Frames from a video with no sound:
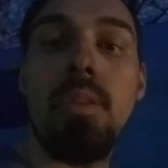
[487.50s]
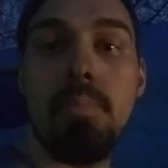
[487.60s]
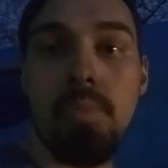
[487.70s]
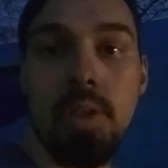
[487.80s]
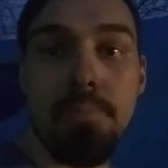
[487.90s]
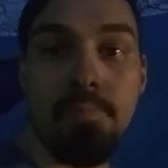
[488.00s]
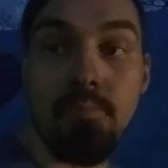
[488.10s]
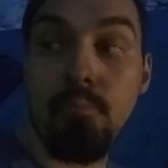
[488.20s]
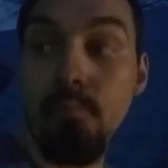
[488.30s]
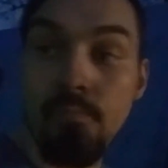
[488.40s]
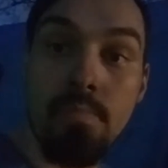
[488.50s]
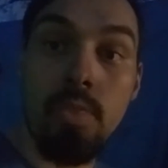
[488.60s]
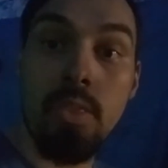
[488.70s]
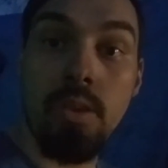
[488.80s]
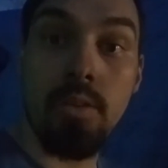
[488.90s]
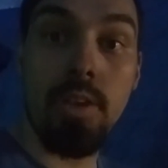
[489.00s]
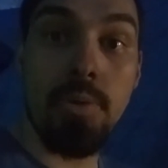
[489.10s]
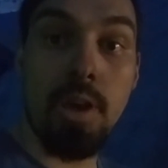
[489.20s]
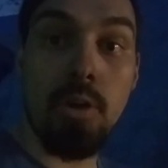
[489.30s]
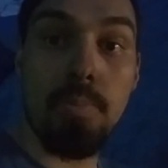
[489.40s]
But yeah, now we
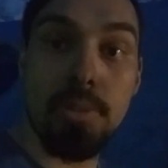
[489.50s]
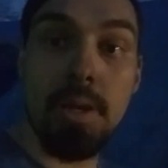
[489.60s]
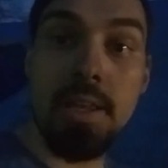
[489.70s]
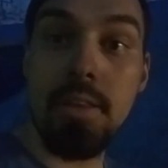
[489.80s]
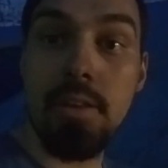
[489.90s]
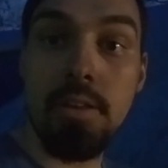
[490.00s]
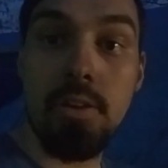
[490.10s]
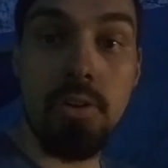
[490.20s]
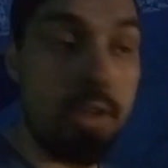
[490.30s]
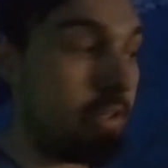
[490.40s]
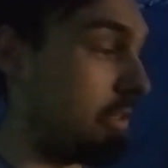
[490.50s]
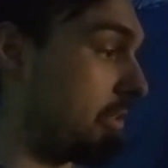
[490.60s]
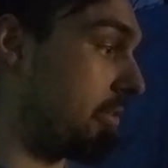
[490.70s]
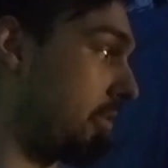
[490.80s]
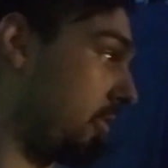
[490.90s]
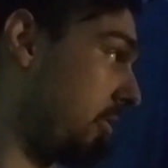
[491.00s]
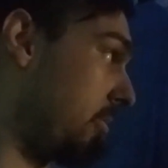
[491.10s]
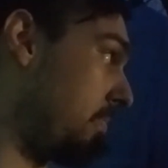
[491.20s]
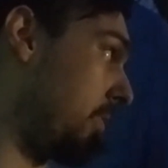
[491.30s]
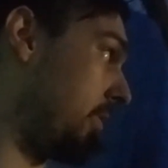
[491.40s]
got to go push it back in the garage.
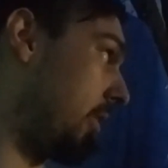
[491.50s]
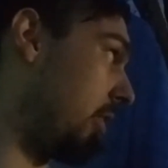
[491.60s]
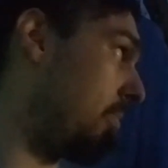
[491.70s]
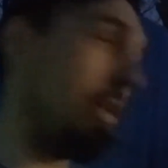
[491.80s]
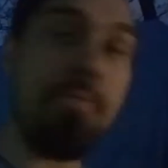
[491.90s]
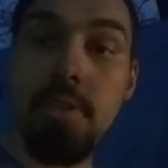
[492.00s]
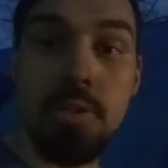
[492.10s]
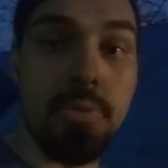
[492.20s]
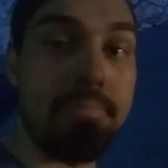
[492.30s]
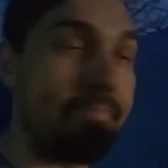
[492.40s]
But that'll be it for this one.